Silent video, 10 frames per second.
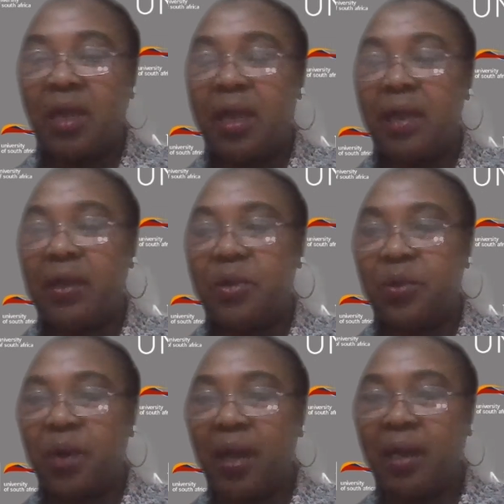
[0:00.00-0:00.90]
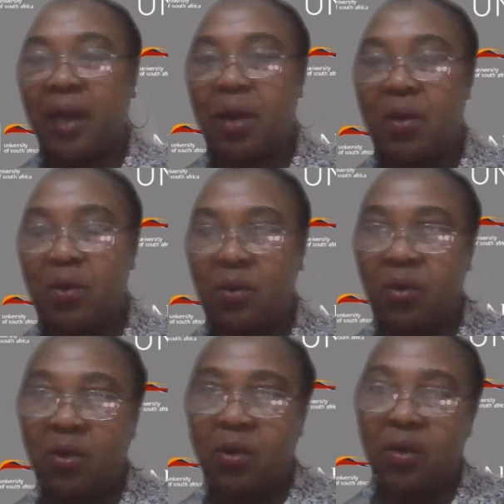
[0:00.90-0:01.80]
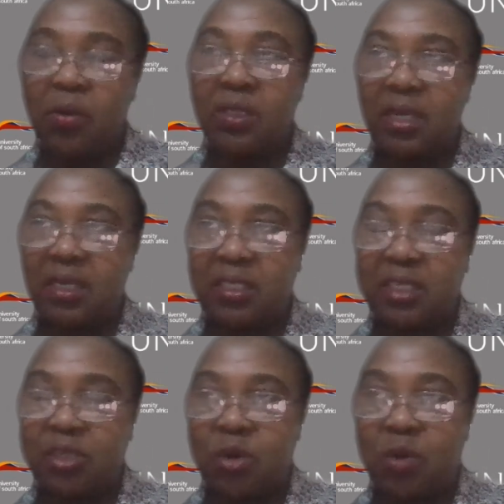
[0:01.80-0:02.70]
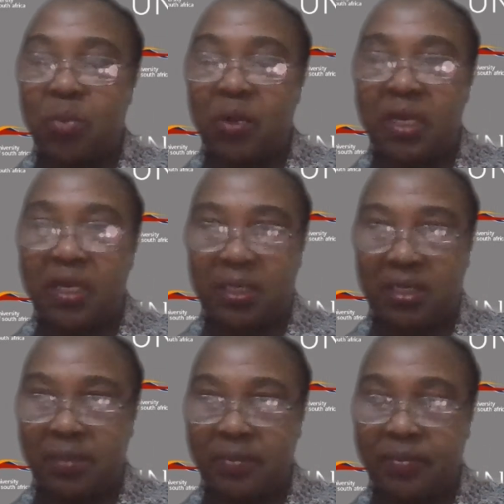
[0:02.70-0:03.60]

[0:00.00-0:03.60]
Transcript: and you are now on the research component.